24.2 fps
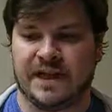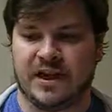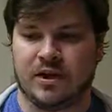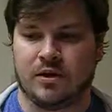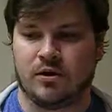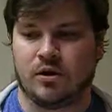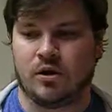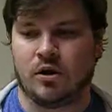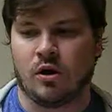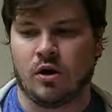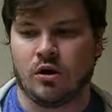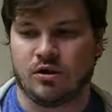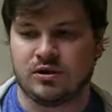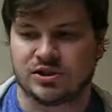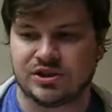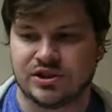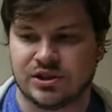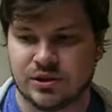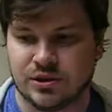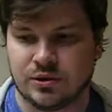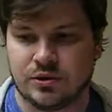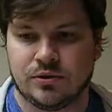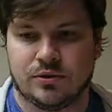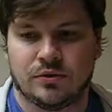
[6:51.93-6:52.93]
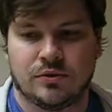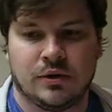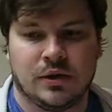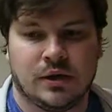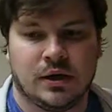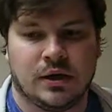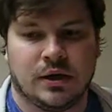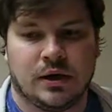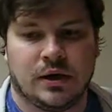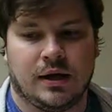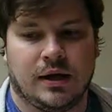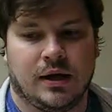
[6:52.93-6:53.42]
There are also
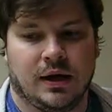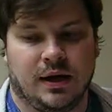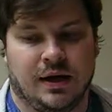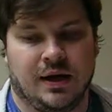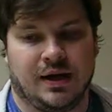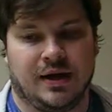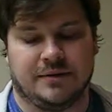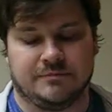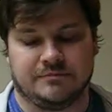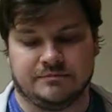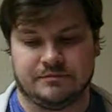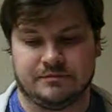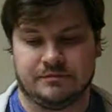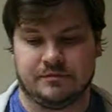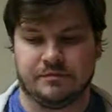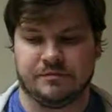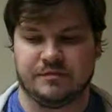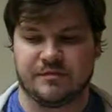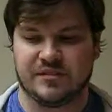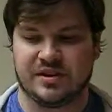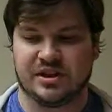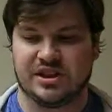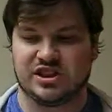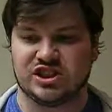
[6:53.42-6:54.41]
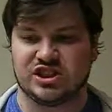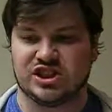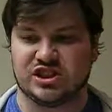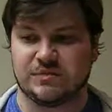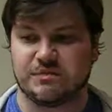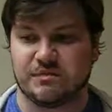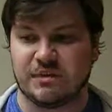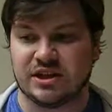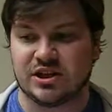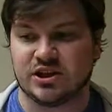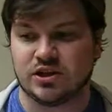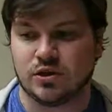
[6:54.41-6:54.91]

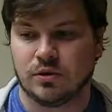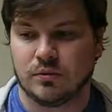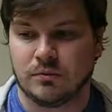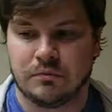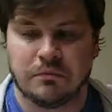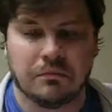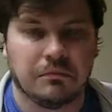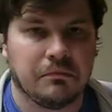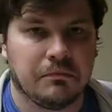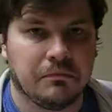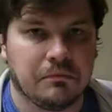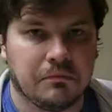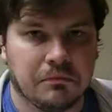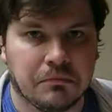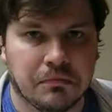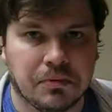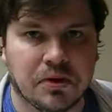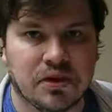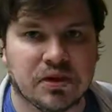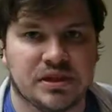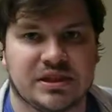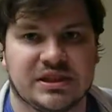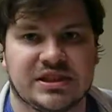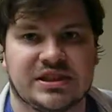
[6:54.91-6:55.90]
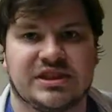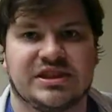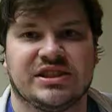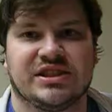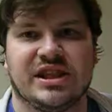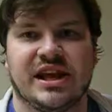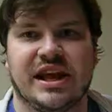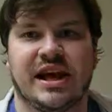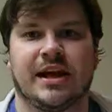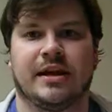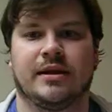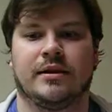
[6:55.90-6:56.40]
special
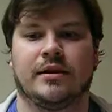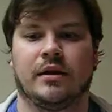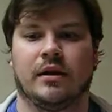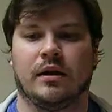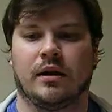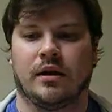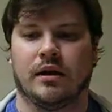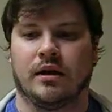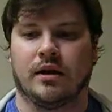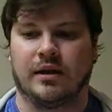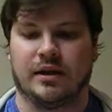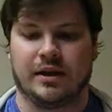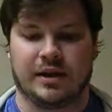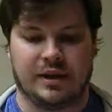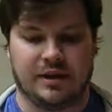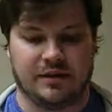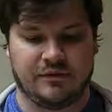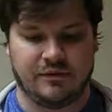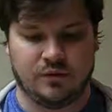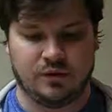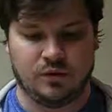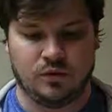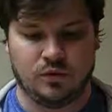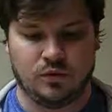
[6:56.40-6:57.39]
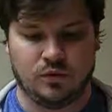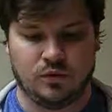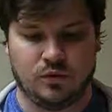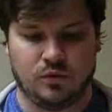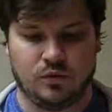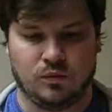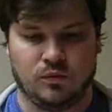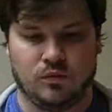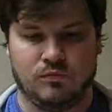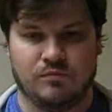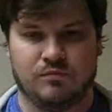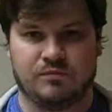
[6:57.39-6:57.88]
books that give
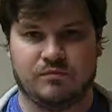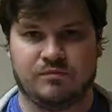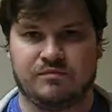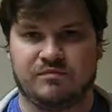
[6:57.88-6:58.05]
you